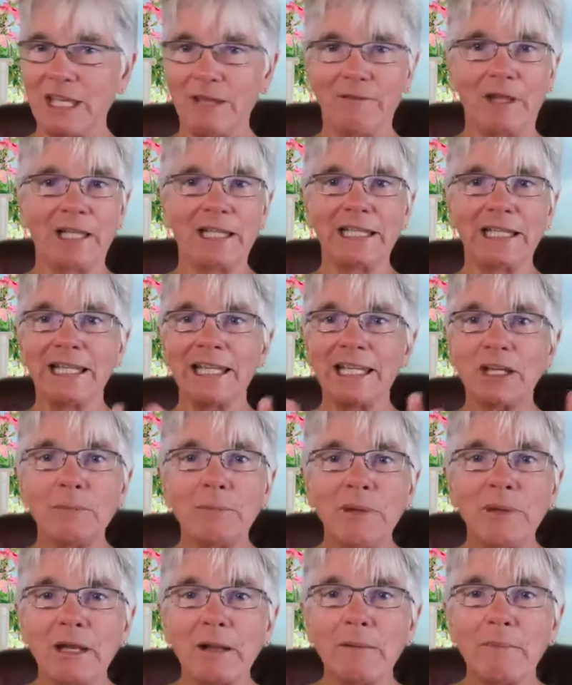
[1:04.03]
little
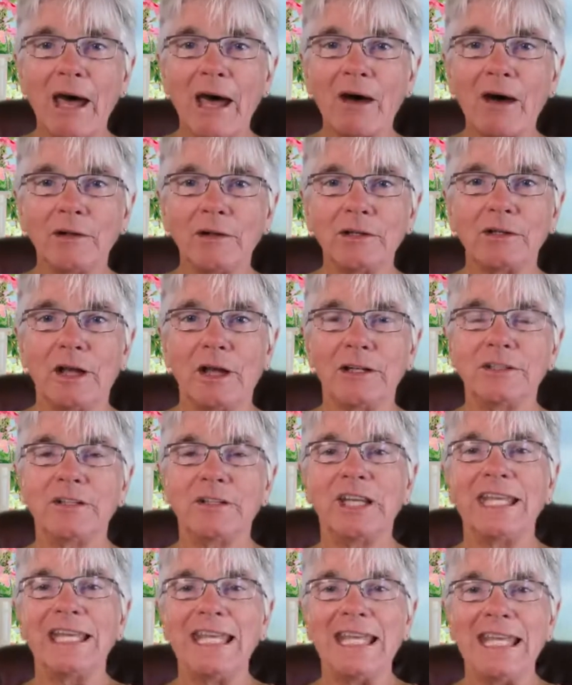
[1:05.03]
bit about
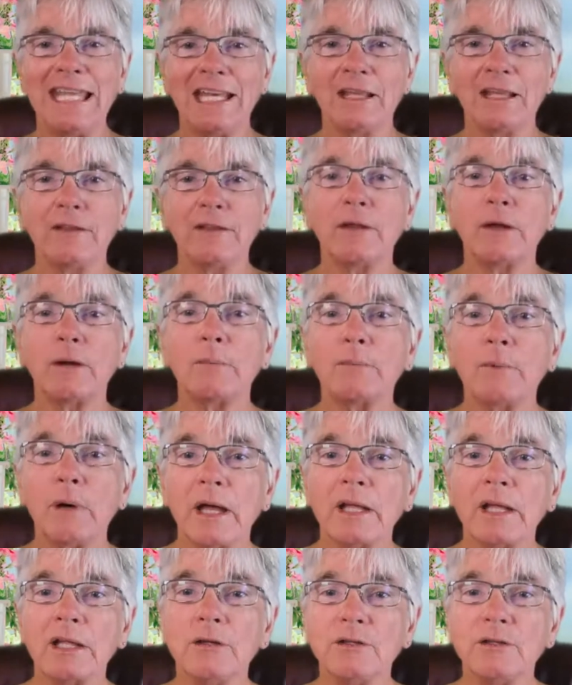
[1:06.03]
Dr. Edith,
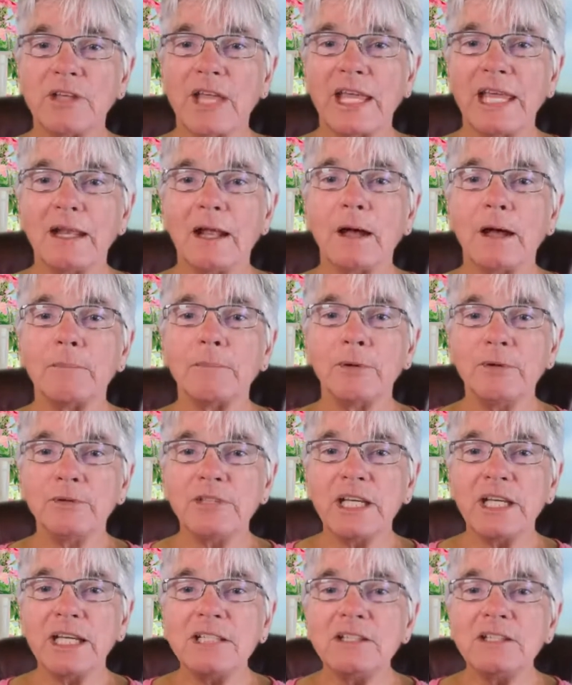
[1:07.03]
you say it,
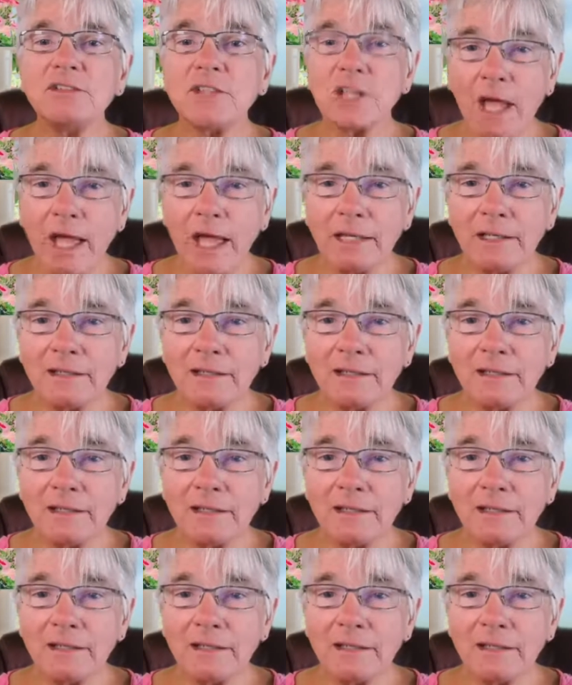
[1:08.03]
Abunte Chan?